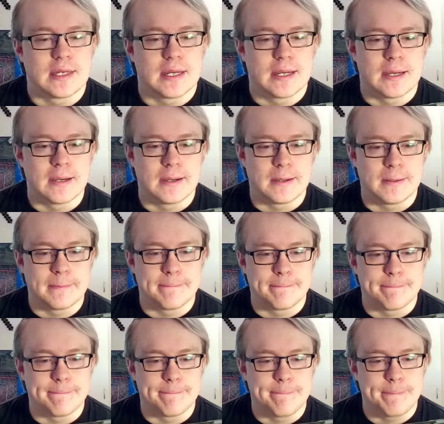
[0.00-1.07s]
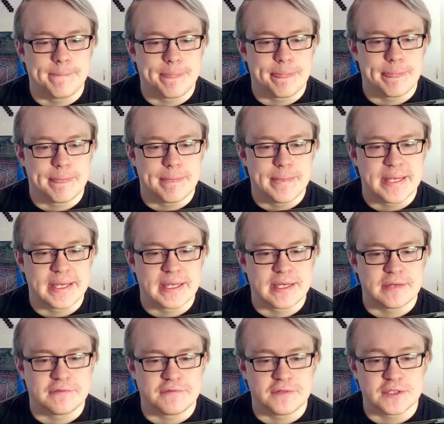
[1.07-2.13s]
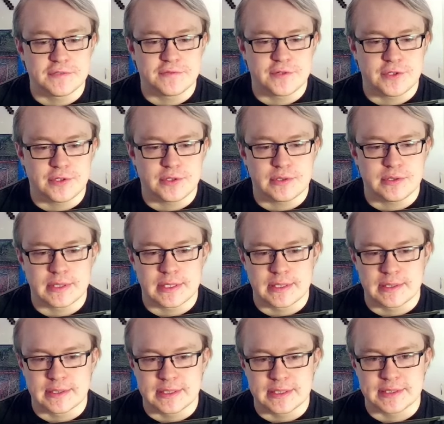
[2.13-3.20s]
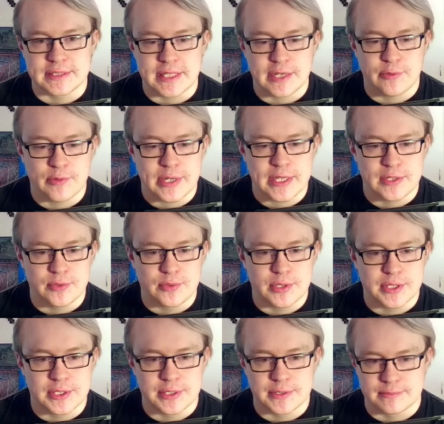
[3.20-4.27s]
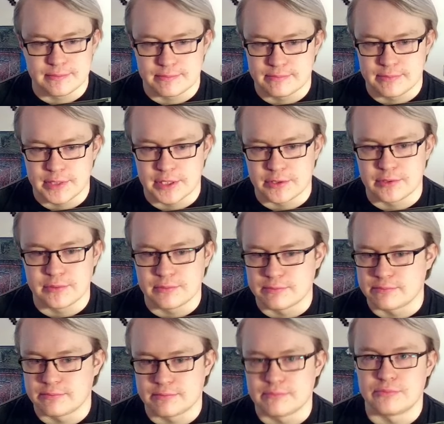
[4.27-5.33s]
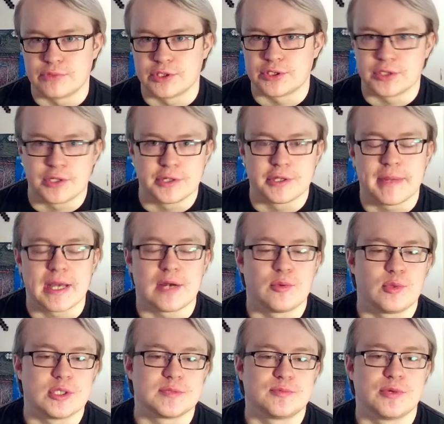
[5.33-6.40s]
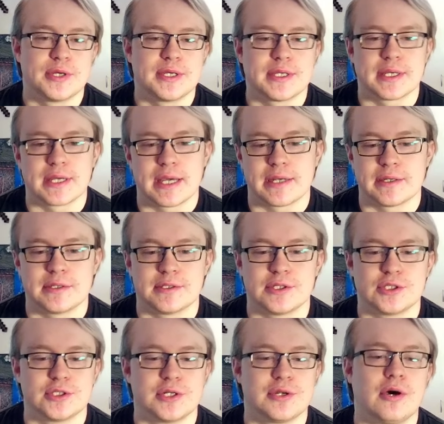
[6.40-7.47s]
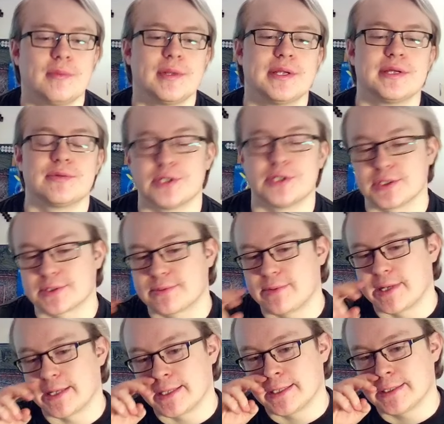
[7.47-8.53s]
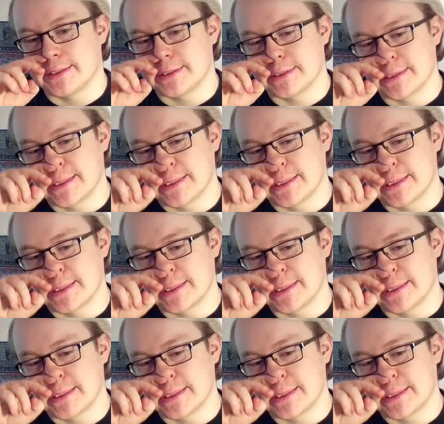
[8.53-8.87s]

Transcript: It first of all is a way you can, you know, return the Battlewasp Wind and get an additional normal in, which is quite nice.